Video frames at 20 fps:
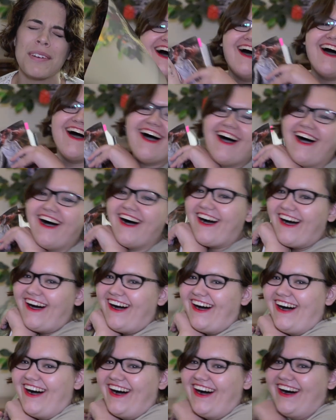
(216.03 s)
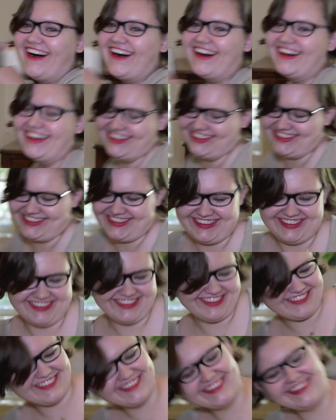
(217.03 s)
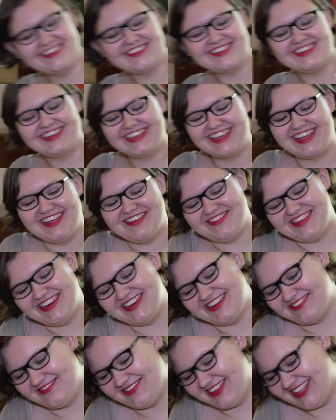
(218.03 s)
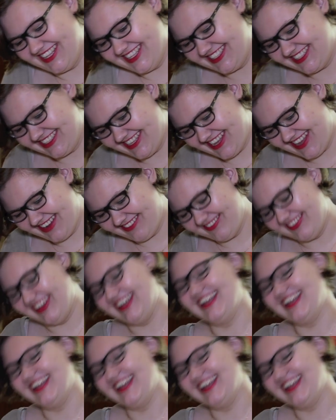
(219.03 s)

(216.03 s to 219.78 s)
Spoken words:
Oh, Laura already came in here for this scene,